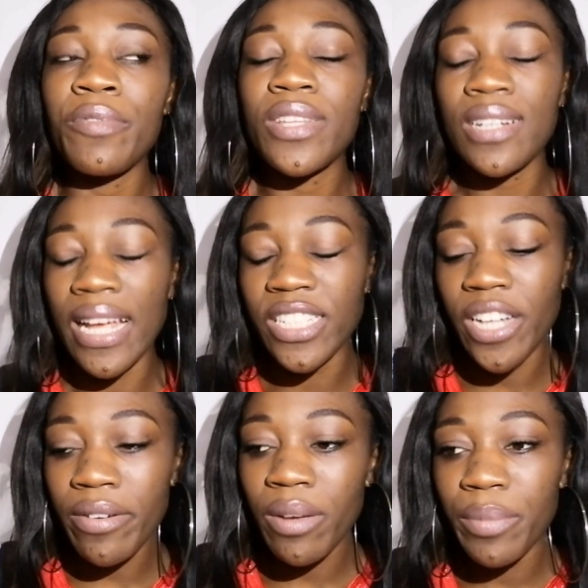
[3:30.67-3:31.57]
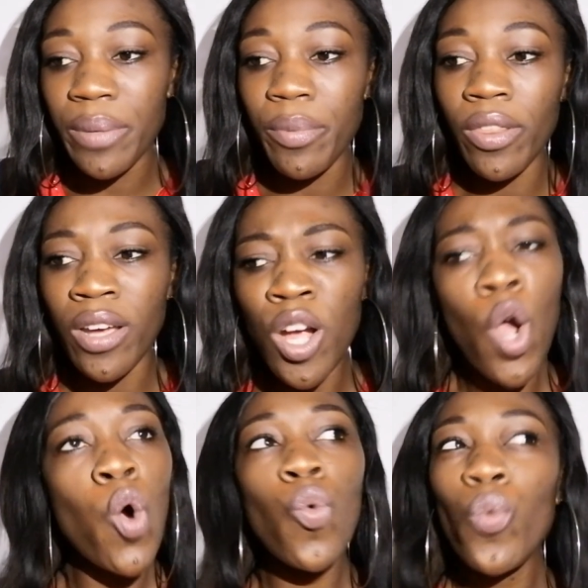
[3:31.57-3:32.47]
the Nigerian Big Brother,
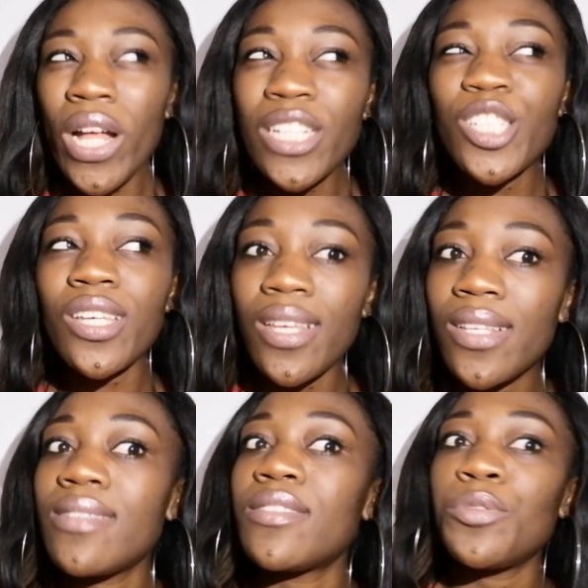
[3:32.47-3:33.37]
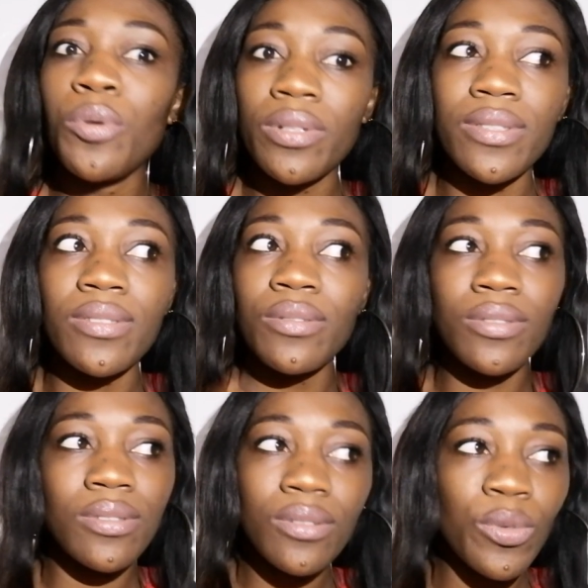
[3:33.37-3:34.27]
which is
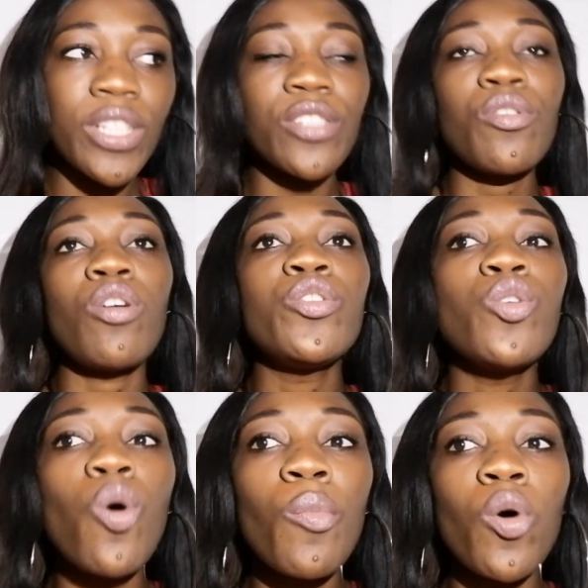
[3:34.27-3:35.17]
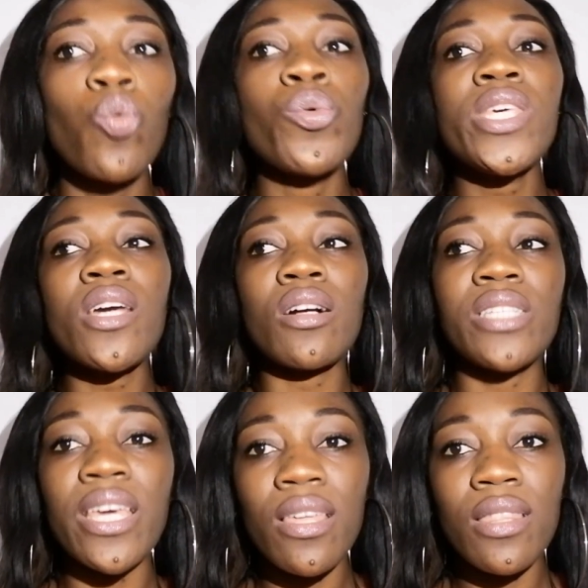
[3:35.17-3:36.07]
not normal. We are
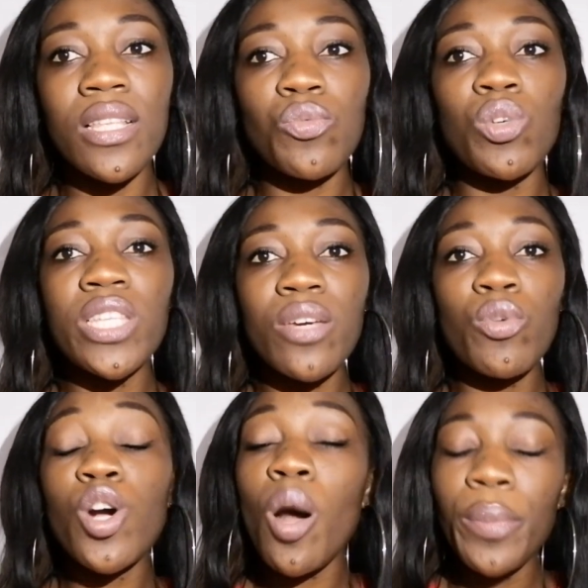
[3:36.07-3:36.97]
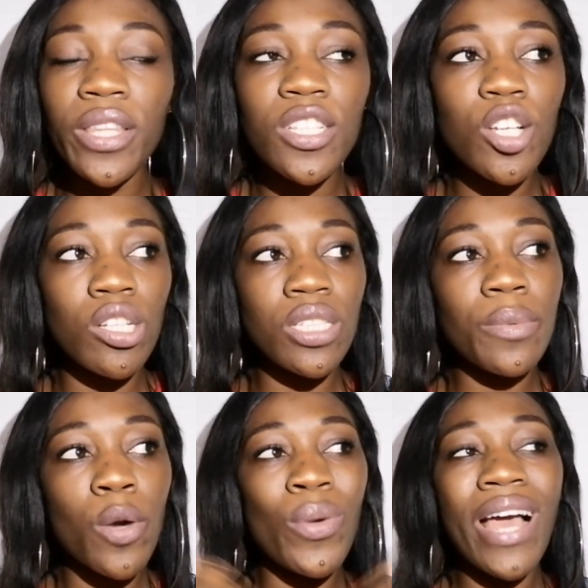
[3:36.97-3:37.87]
taking this, we're copying this
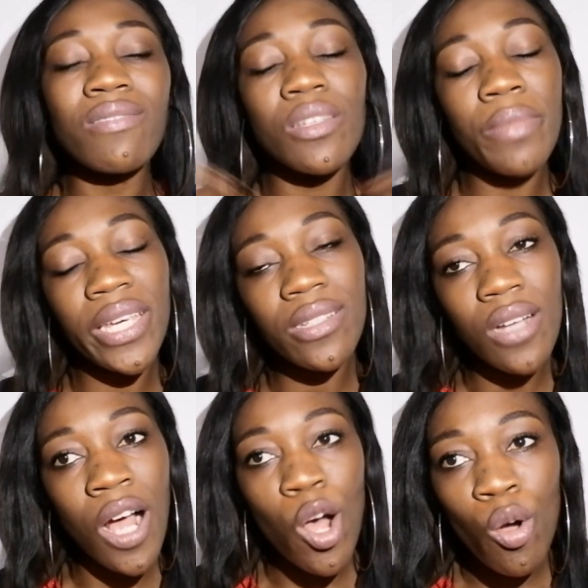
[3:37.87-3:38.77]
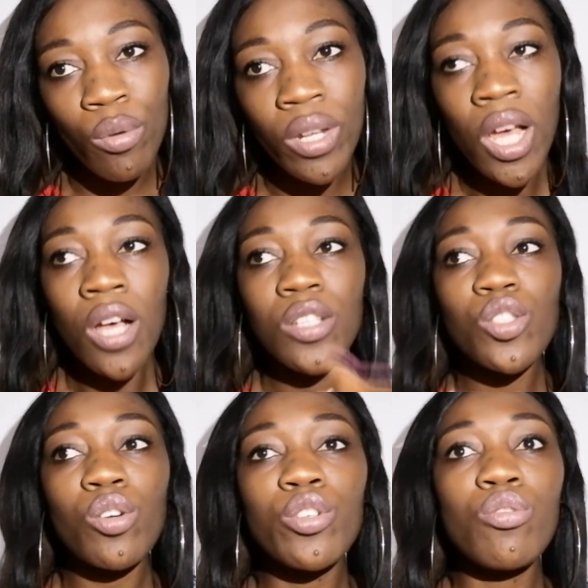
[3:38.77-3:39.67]
concept, and we have to make it our own.
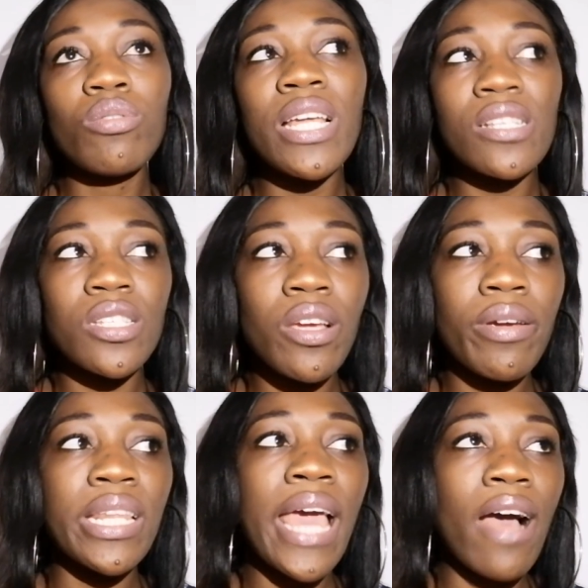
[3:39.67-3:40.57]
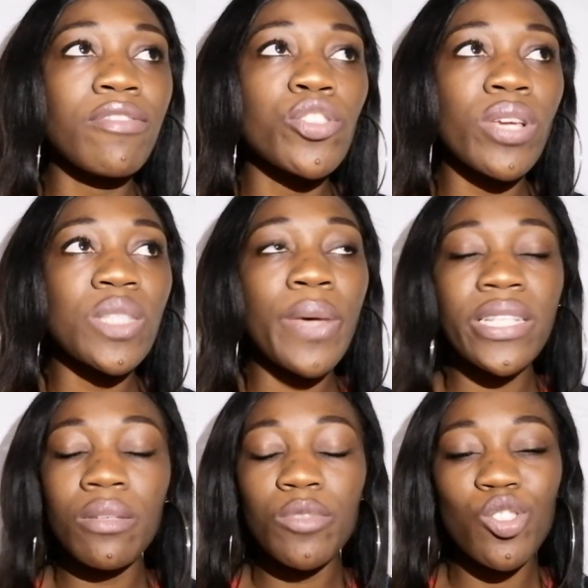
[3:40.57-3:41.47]
So you don't necessarily have to
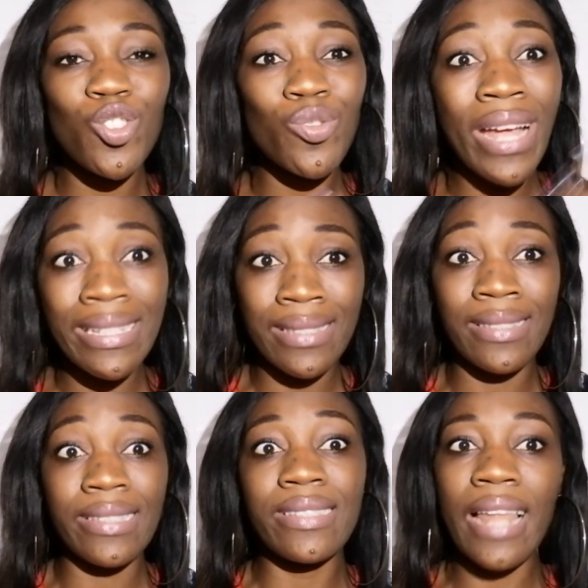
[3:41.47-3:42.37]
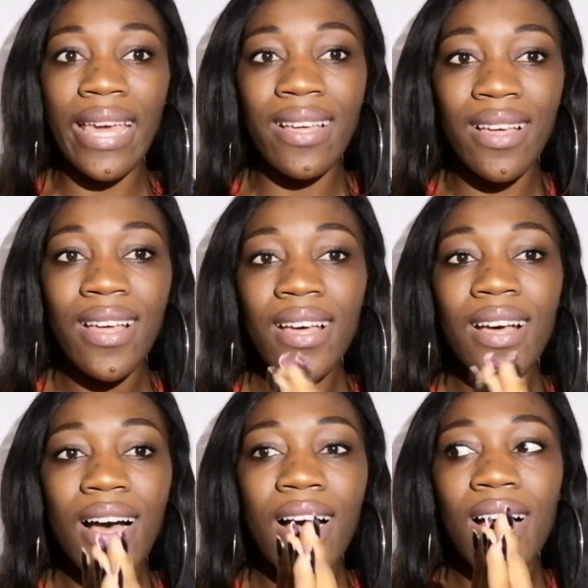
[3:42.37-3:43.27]
expect him to dress like
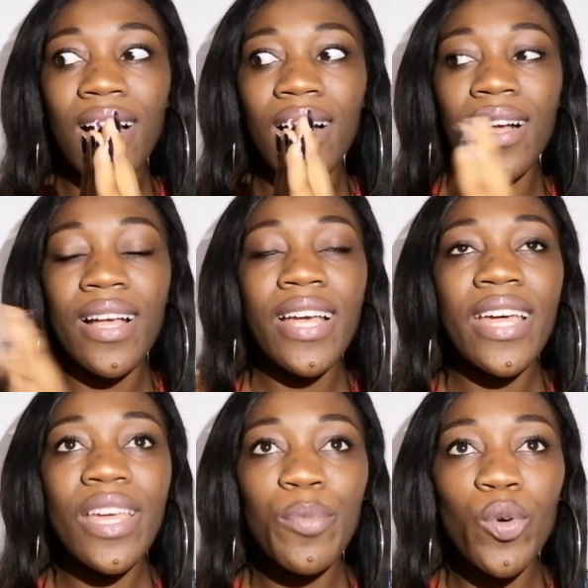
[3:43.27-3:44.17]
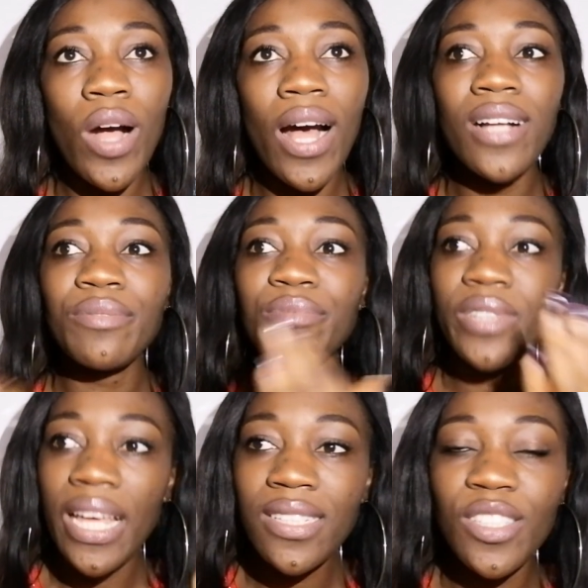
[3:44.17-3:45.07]
Ibuka.
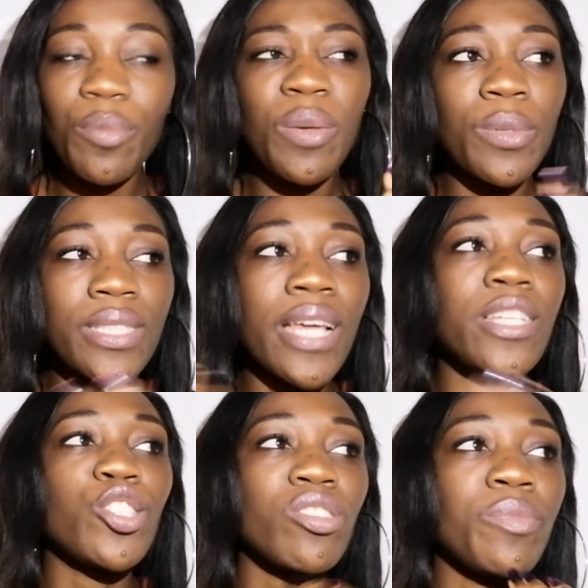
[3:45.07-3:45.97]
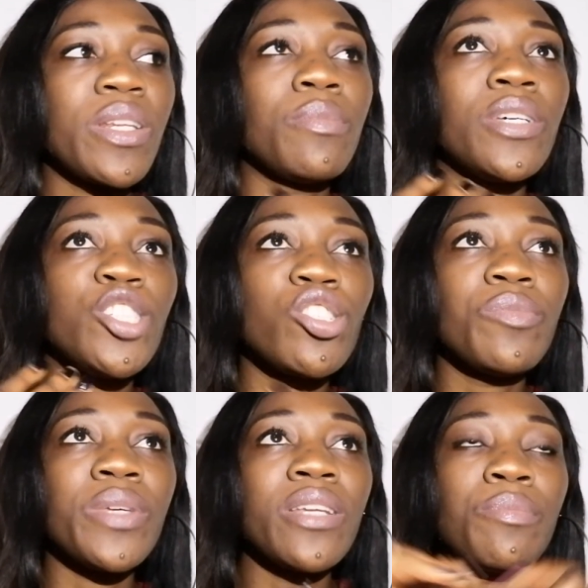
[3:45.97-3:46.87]
Yes, some people said it should
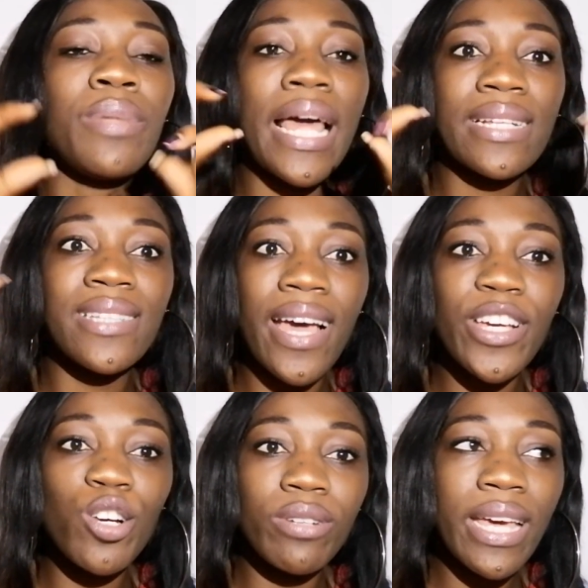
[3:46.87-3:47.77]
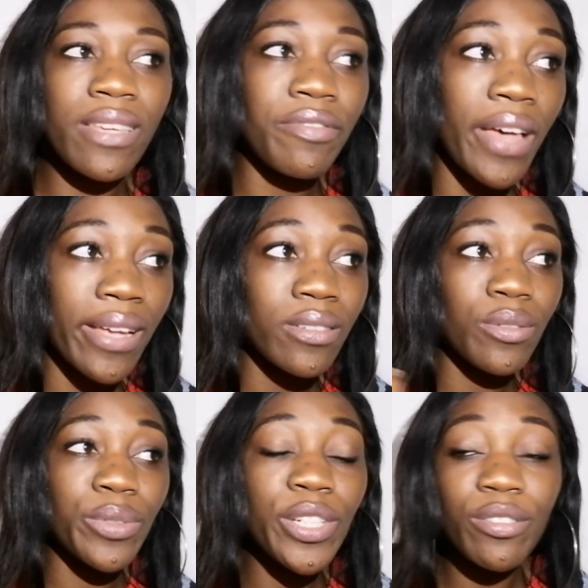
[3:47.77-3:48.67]
have been a black tie coded event.
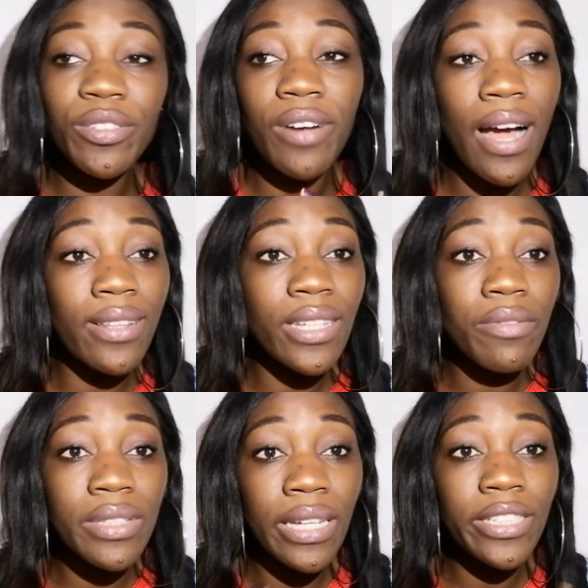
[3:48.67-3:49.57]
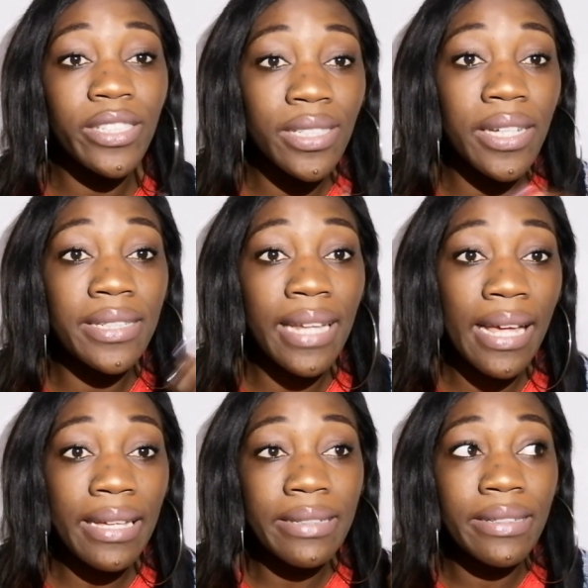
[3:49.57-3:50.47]
We don't know how the invitation looked
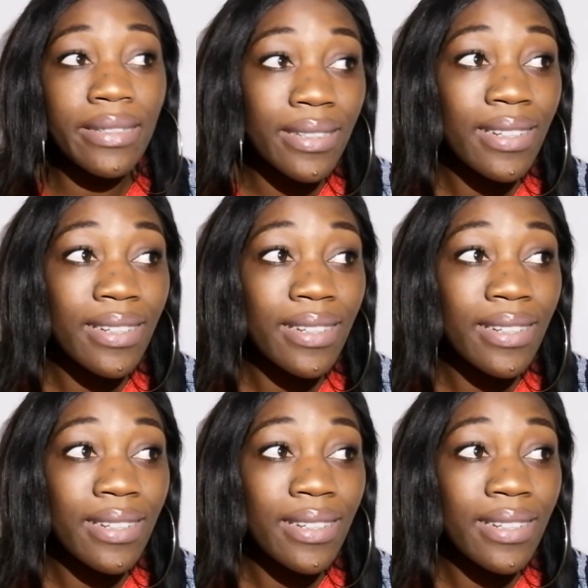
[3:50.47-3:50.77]
like.